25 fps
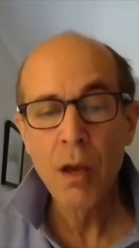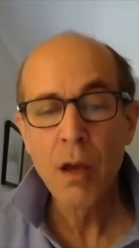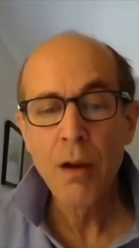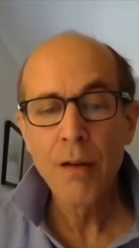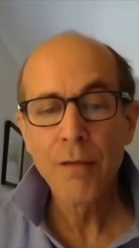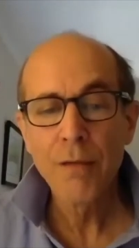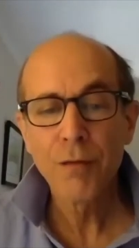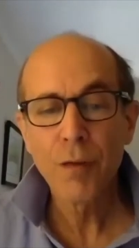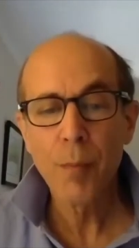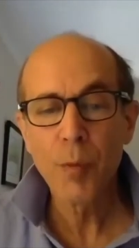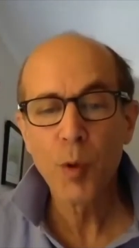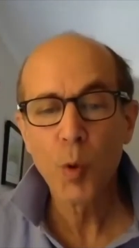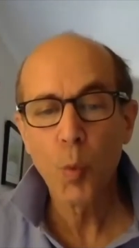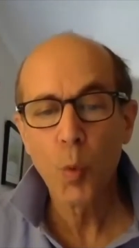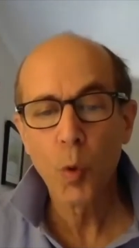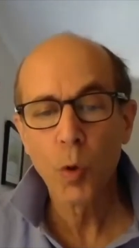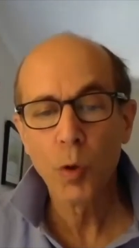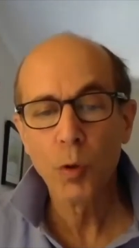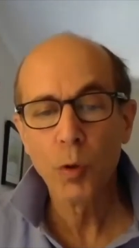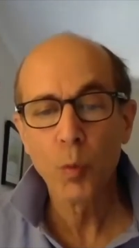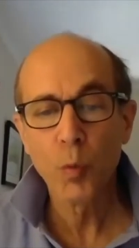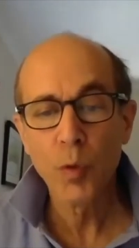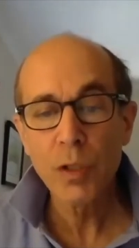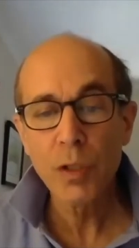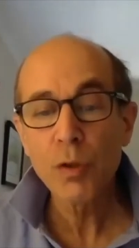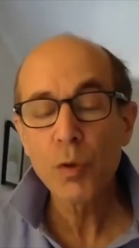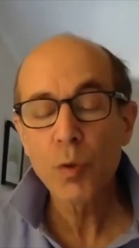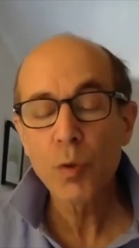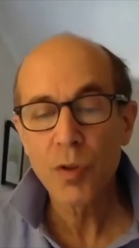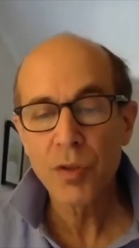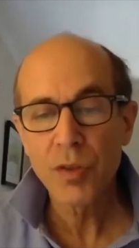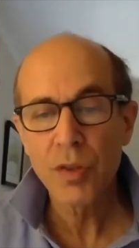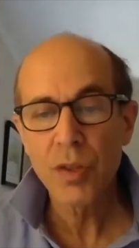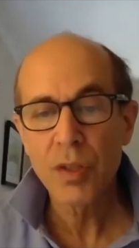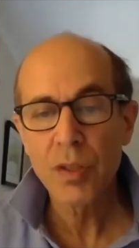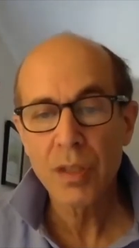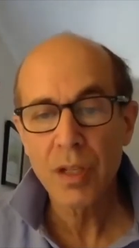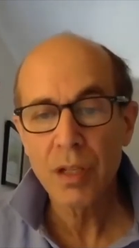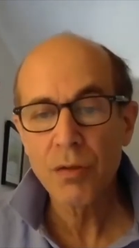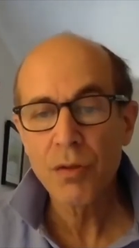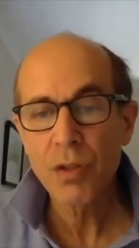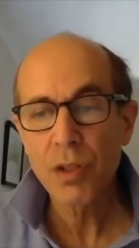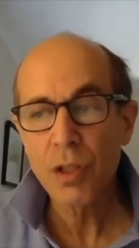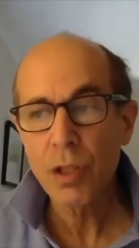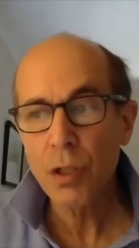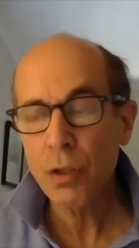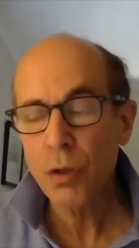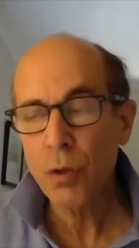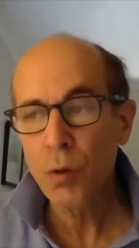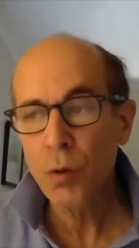from the World Resources
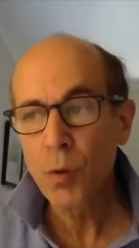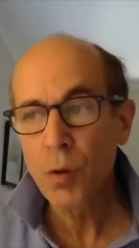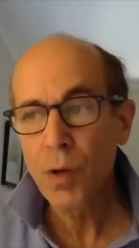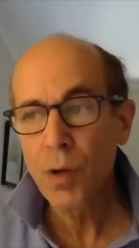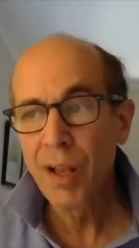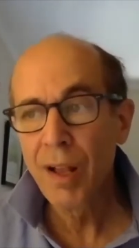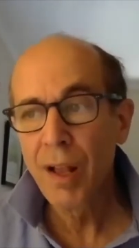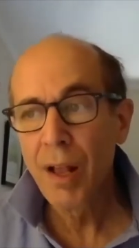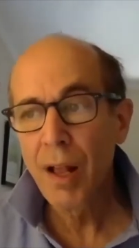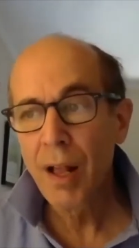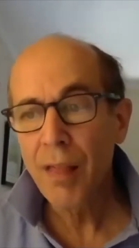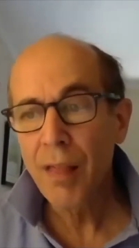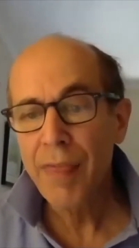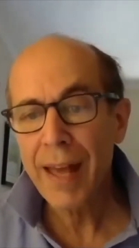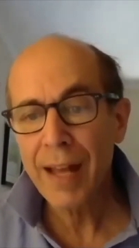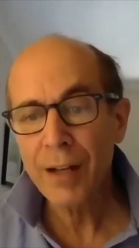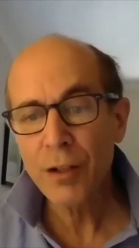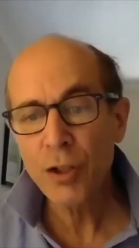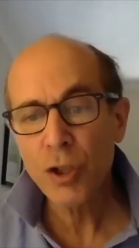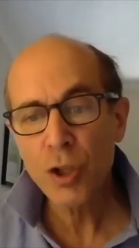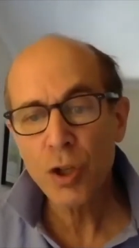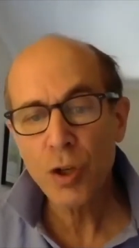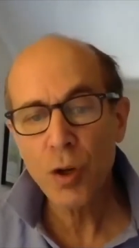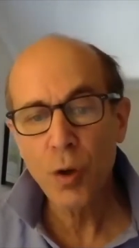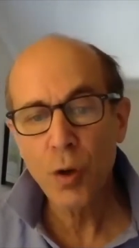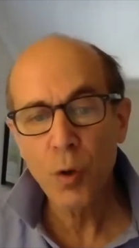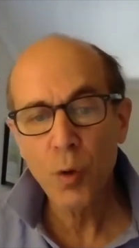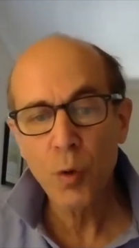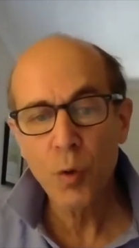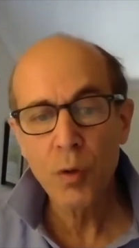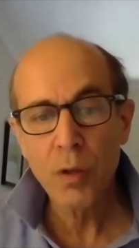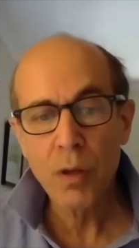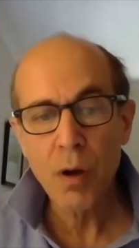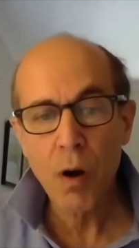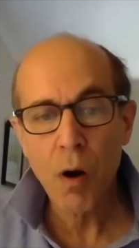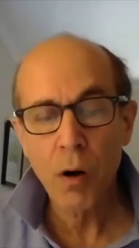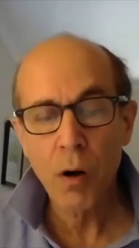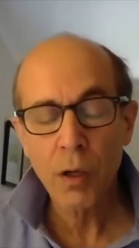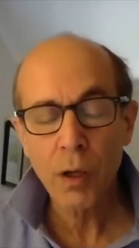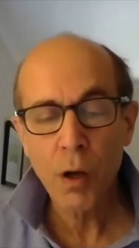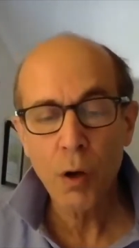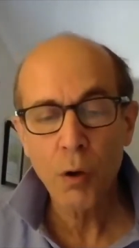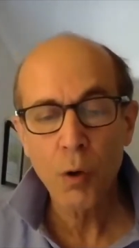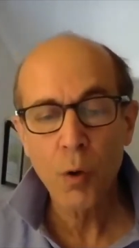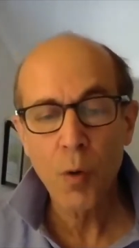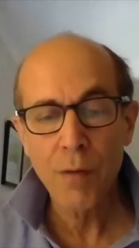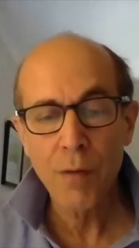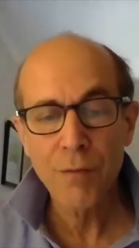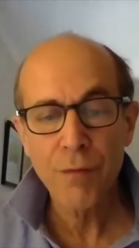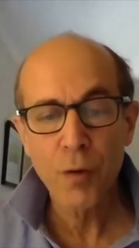Institute that showed our
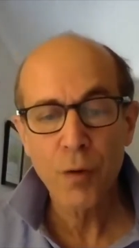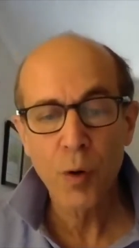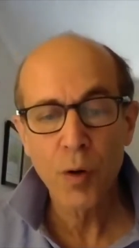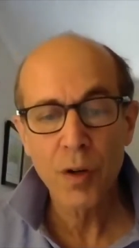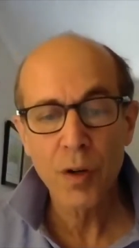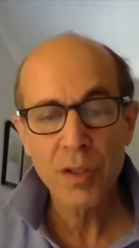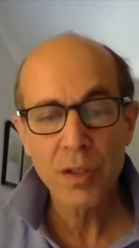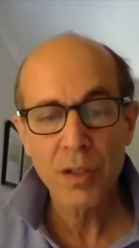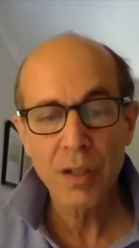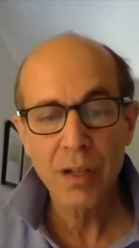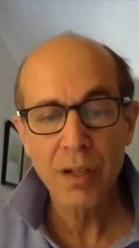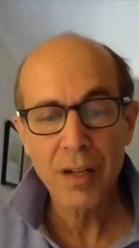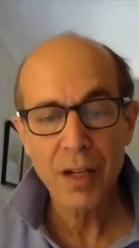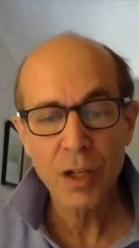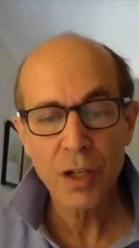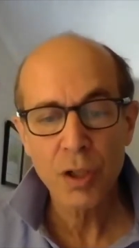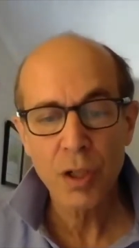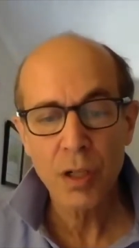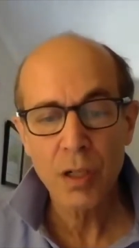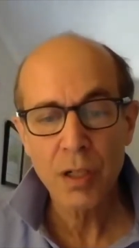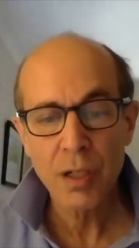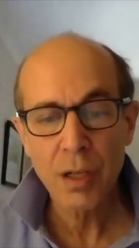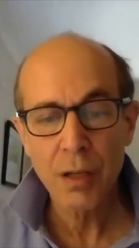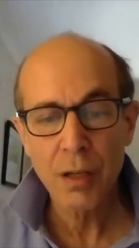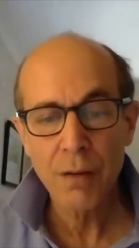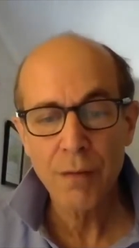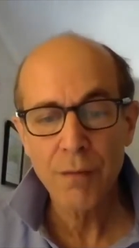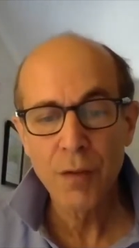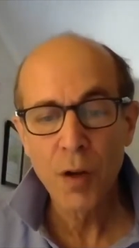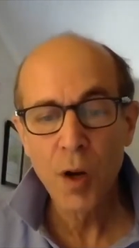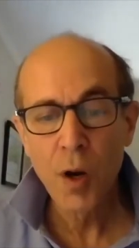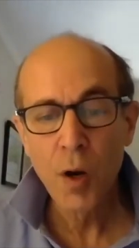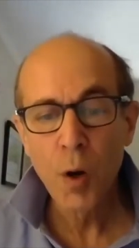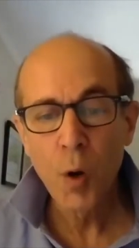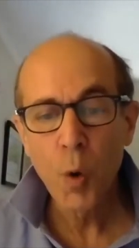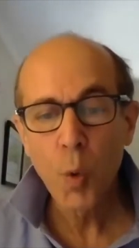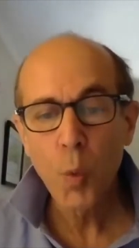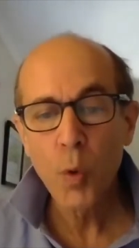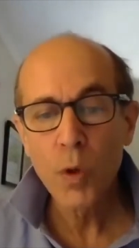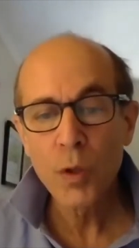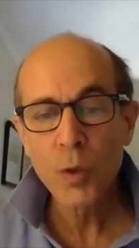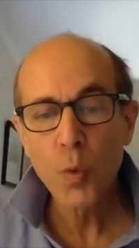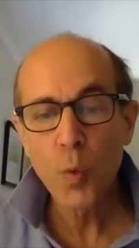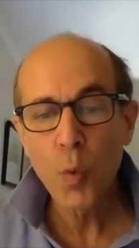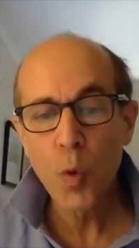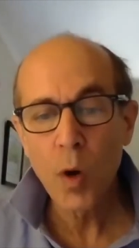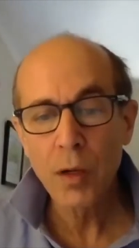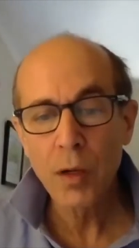Cocoa and Forest Initiative was one